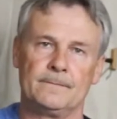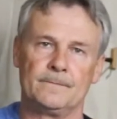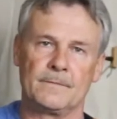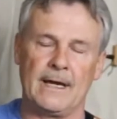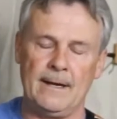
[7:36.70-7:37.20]

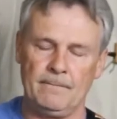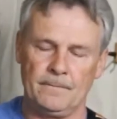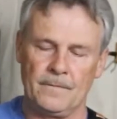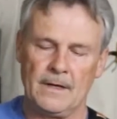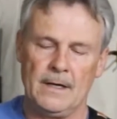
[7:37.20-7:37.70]
Okay?
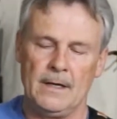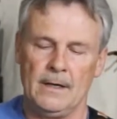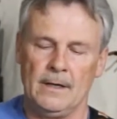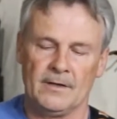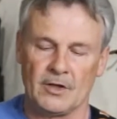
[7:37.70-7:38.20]

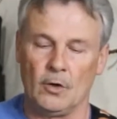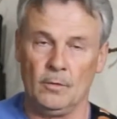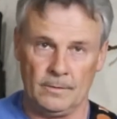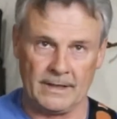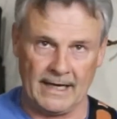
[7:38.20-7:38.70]
So
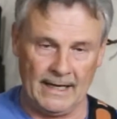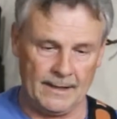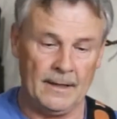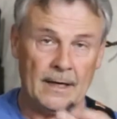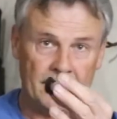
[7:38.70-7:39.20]

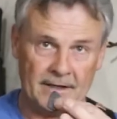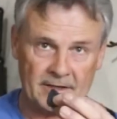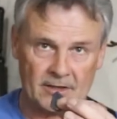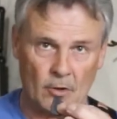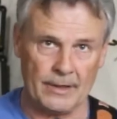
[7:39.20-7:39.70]
again, this
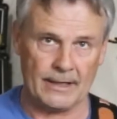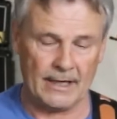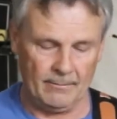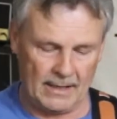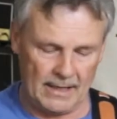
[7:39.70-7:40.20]
is going to
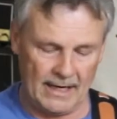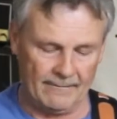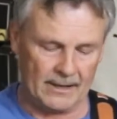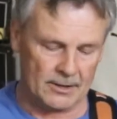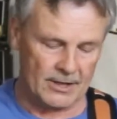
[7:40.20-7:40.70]
give me a
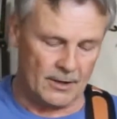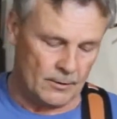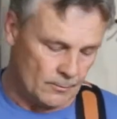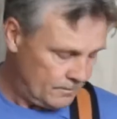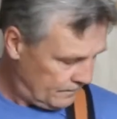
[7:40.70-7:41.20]
heavier
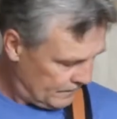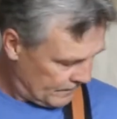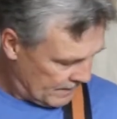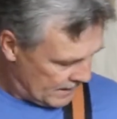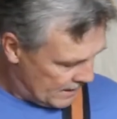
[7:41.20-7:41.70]
tone
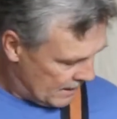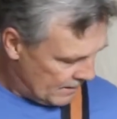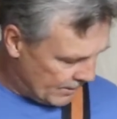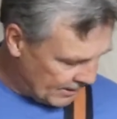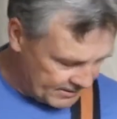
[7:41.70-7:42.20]

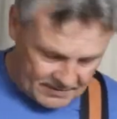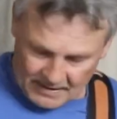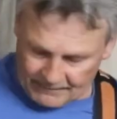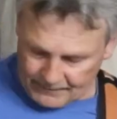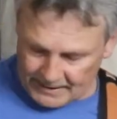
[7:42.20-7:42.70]
because it's
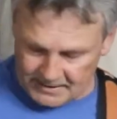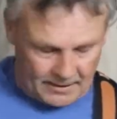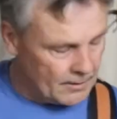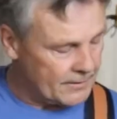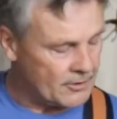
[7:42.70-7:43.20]
not flexing
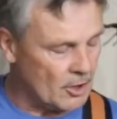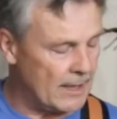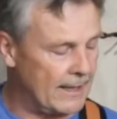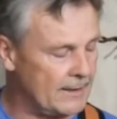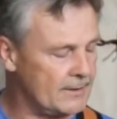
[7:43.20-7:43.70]
on the
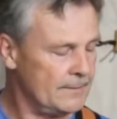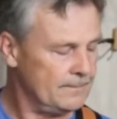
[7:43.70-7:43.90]
strings.